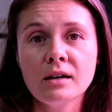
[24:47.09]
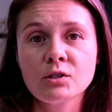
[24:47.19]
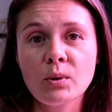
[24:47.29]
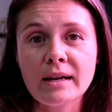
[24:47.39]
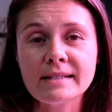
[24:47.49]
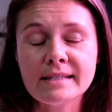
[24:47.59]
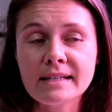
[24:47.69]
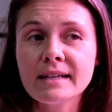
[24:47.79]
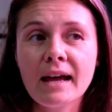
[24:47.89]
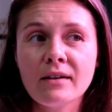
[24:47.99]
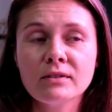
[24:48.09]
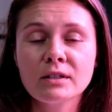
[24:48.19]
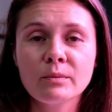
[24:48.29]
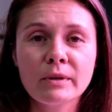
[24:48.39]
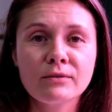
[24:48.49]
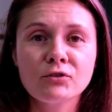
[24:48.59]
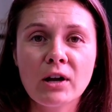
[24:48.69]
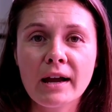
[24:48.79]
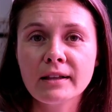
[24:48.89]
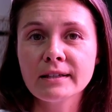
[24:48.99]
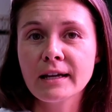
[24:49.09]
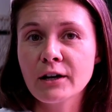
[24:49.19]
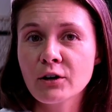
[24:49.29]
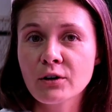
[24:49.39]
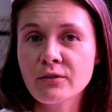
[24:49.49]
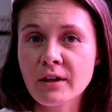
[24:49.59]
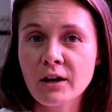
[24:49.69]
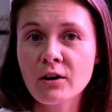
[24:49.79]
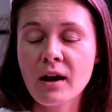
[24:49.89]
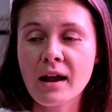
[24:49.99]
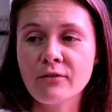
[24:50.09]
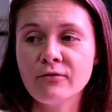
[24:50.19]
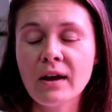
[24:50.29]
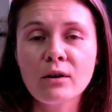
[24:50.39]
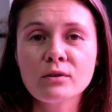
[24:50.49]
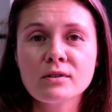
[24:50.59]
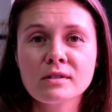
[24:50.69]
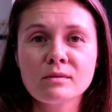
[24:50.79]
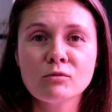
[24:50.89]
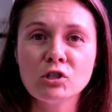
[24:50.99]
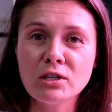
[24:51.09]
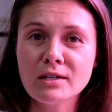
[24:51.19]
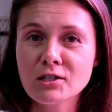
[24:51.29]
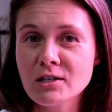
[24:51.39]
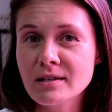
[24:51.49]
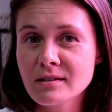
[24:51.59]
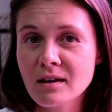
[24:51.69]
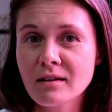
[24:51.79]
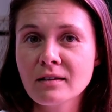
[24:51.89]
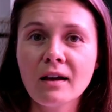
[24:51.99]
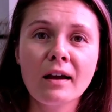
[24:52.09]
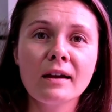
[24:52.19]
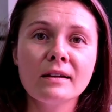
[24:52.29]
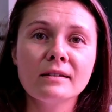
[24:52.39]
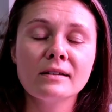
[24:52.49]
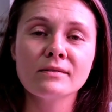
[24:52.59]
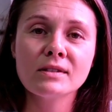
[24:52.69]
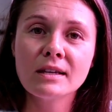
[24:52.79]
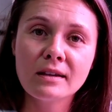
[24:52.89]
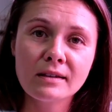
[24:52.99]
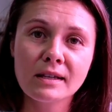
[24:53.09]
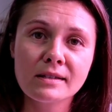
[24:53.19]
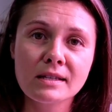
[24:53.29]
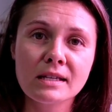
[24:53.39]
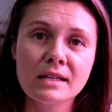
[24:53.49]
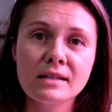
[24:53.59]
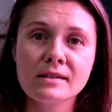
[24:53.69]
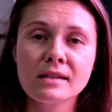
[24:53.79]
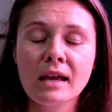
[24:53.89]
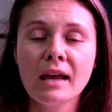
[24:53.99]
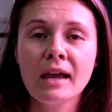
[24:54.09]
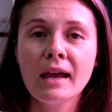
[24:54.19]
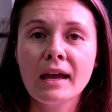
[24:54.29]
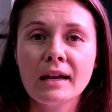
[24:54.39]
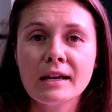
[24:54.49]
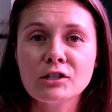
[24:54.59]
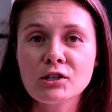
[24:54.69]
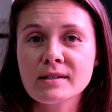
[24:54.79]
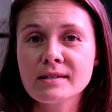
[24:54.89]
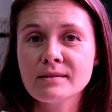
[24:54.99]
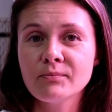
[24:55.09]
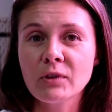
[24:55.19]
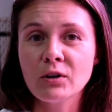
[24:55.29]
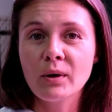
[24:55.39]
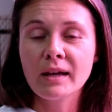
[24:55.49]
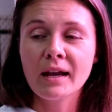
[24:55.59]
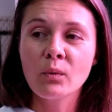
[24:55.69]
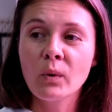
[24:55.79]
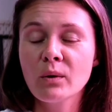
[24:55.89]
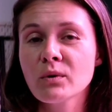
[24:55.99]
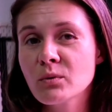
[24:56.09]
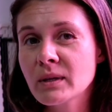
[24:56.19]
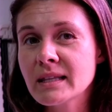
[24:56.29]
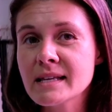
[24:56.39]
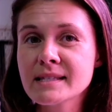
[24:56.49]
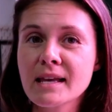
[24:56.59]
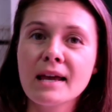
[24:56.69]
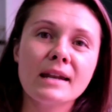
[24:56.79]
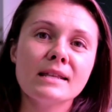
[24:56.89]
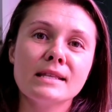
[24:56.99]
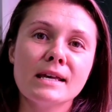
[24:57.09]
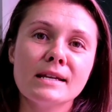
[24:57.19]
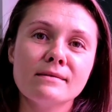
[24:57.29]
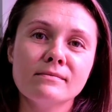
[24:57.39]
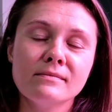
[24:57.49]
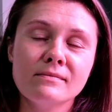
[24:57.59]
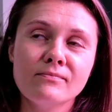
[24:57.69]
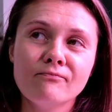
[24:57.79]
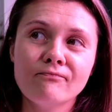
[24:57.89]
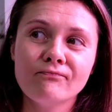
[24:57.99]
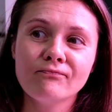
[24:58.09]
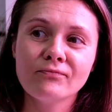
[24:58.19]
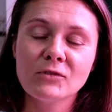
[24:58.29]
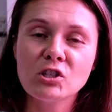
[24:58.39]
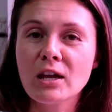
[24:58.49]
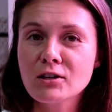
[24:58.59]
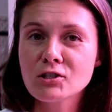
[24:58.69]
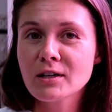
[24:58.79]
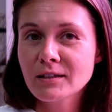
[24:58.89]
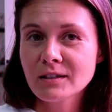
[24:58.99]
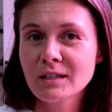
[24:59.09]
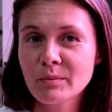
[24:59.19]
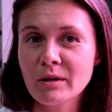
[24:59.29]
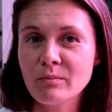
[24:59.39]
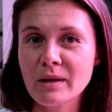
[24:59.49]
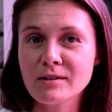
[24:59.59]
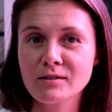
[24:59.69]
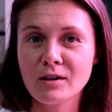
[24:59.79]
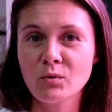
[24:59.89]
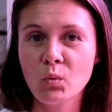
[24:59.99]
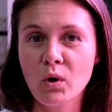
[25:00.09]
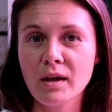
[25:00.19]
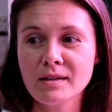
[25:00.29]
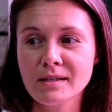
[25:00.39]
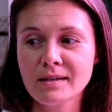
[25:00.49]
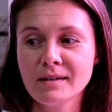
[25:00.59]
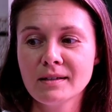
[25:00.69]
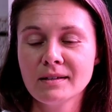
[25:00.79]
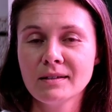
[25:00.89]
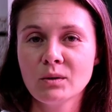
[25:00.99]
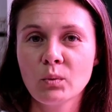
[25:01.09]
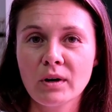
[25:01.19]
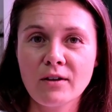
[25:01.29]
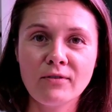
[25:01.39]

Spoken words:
So I did have a little bit of trial and error there. I found some cheat sheets online of seeding densities, And I just, you know, I kind of went with what they said and then changed it a little bit based on what I